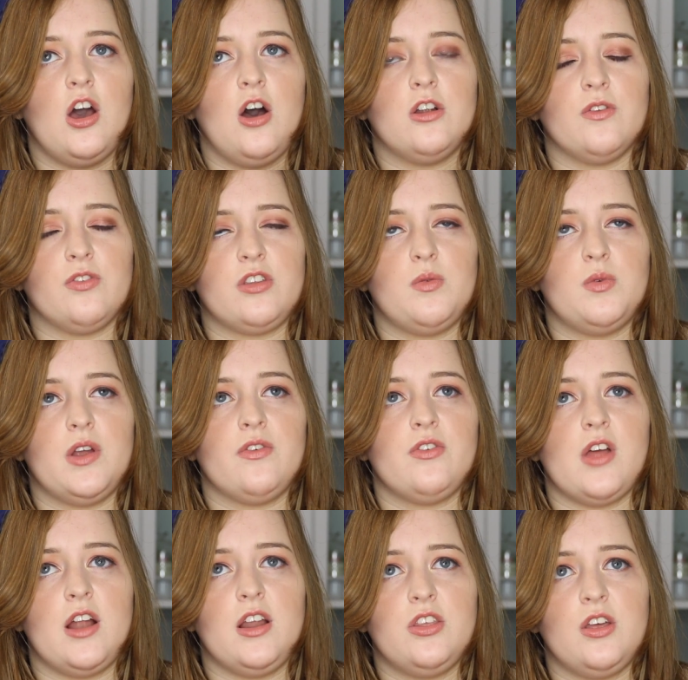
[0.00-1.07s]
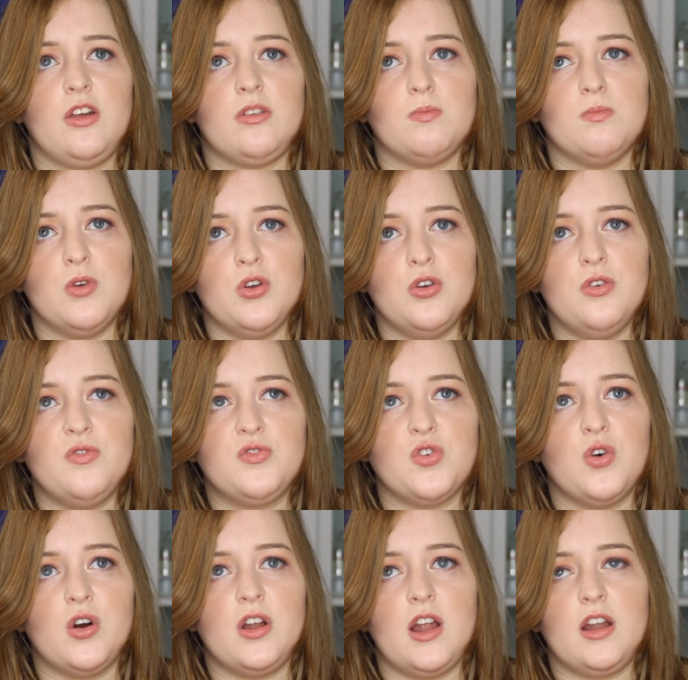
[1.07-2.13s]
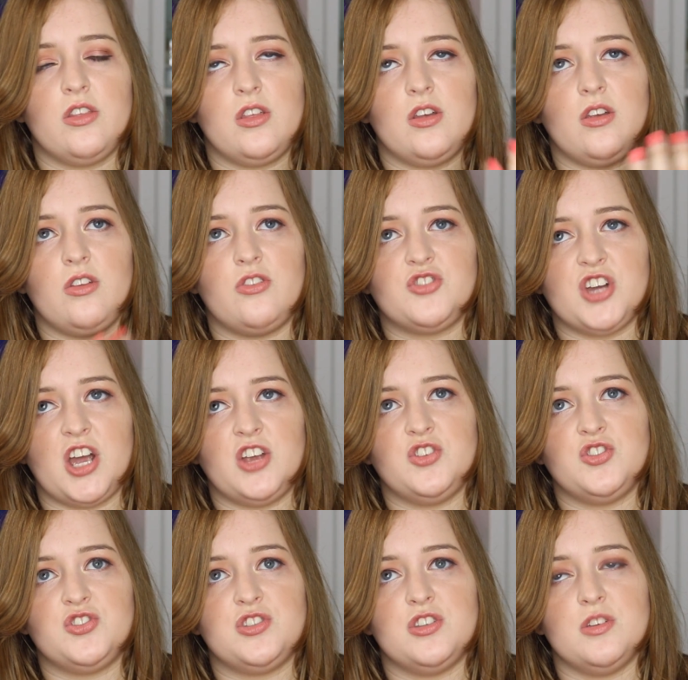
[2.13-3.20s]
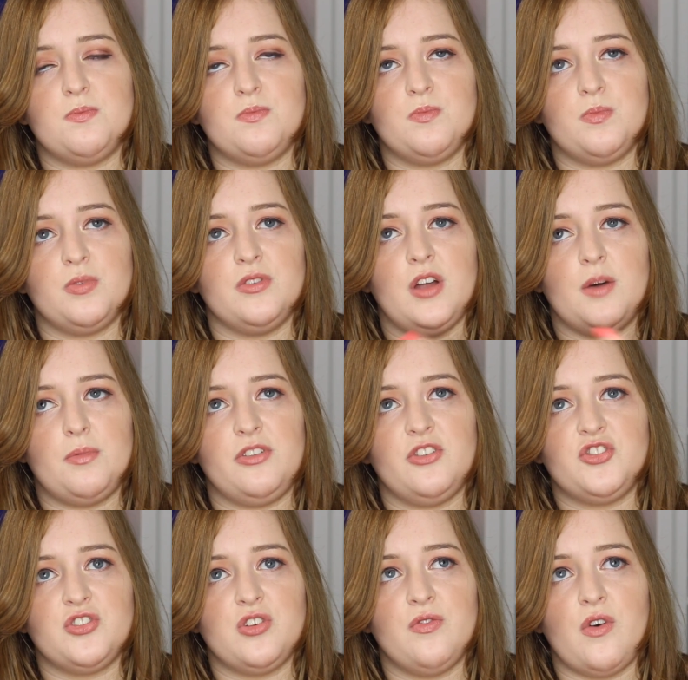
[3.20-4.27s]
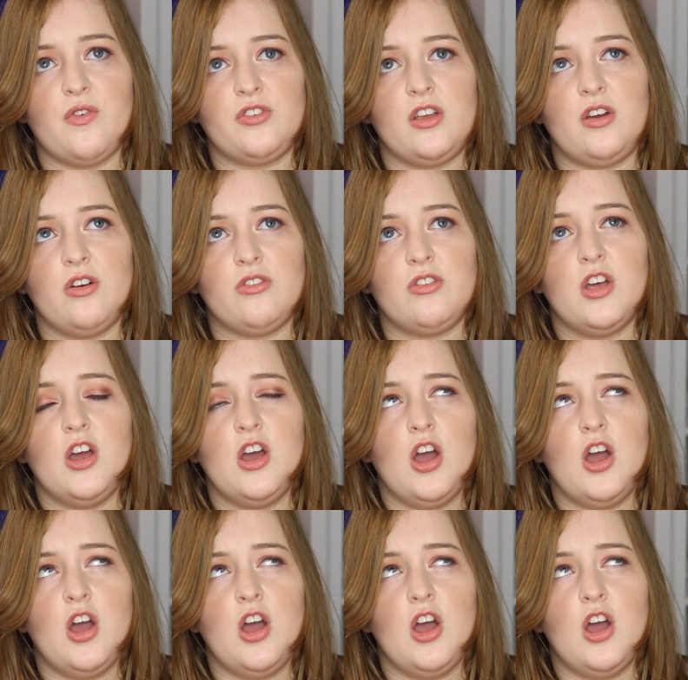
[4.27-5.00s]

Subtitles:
And obviously whenever anything's moved or anything is changed, the position of, obviously, because